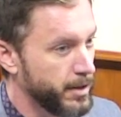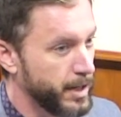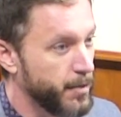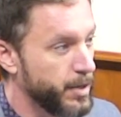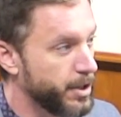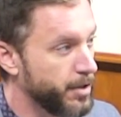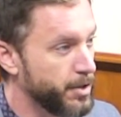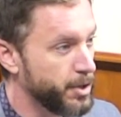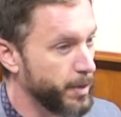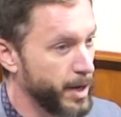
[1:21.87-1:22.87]
We turned
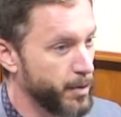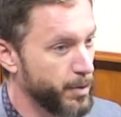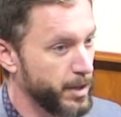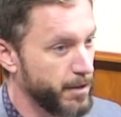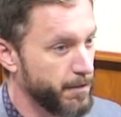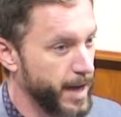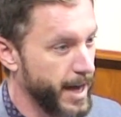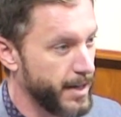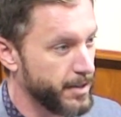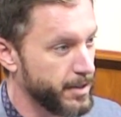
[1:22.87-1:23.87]
this around really
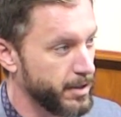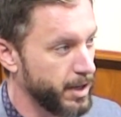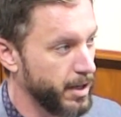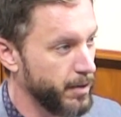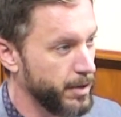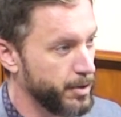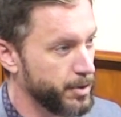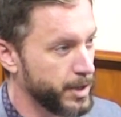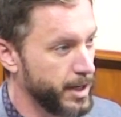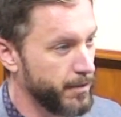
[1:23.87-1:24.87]
fast. This
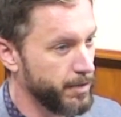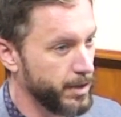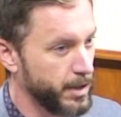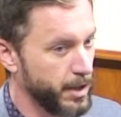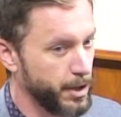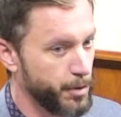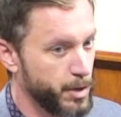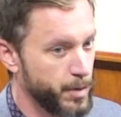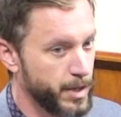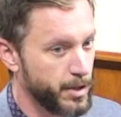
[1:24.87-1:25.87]
was kind of a
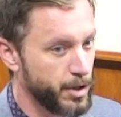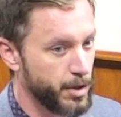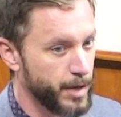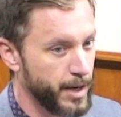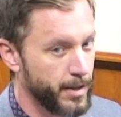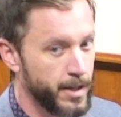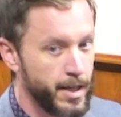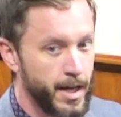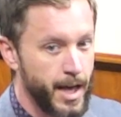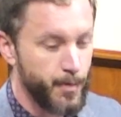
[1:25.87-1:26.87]
three-week turnaround.
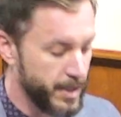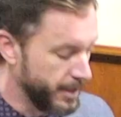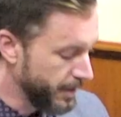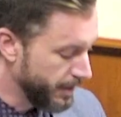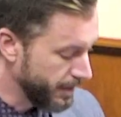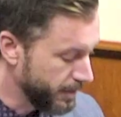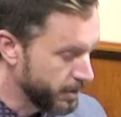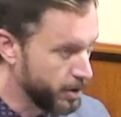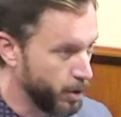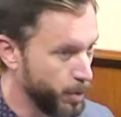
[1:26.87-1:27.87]
And we did this
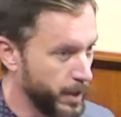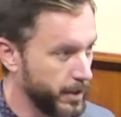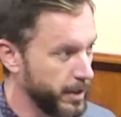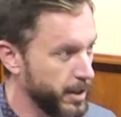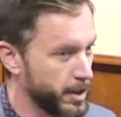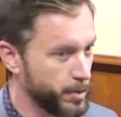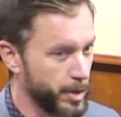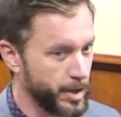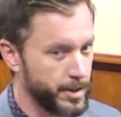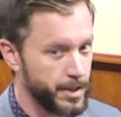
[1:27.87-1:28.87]
so quickly because
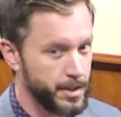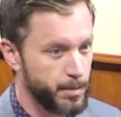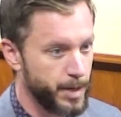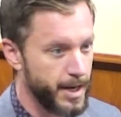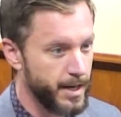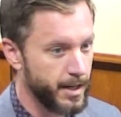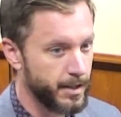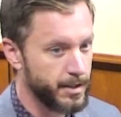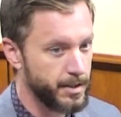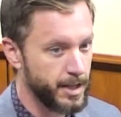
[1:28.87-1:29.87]
we're anticipating
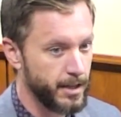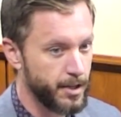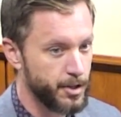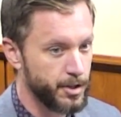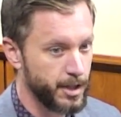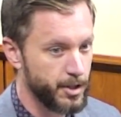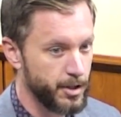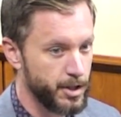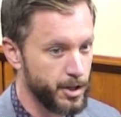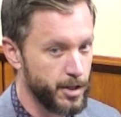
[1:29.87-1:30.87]
the state legislature
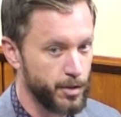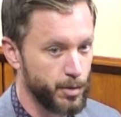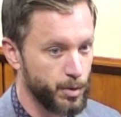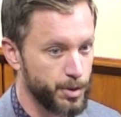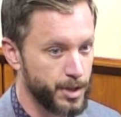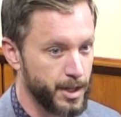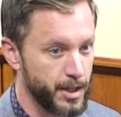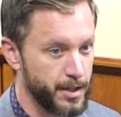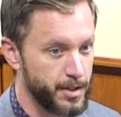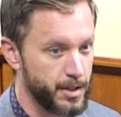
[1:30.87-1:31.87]
to change the rules on
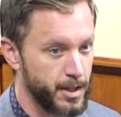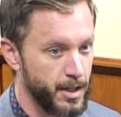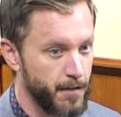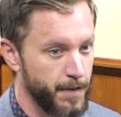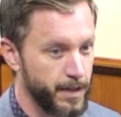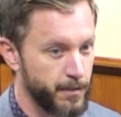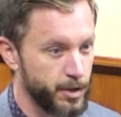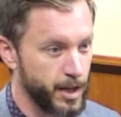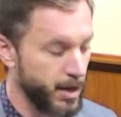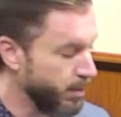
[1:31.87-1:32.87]
us effective
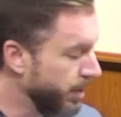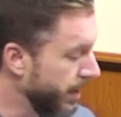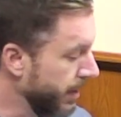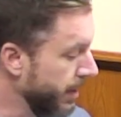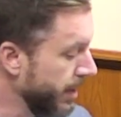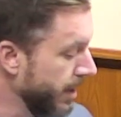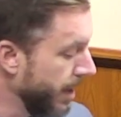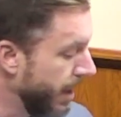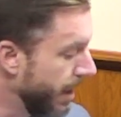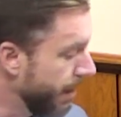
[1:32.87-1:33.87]
July 1.
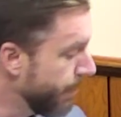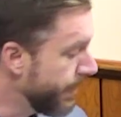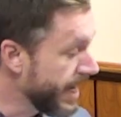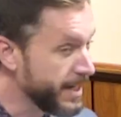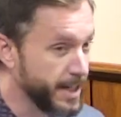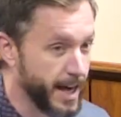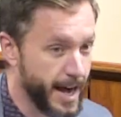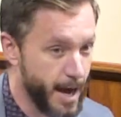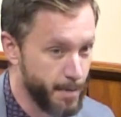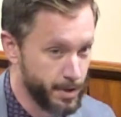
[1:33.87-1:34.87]
But that did not
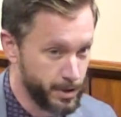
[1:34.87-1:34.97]
happen.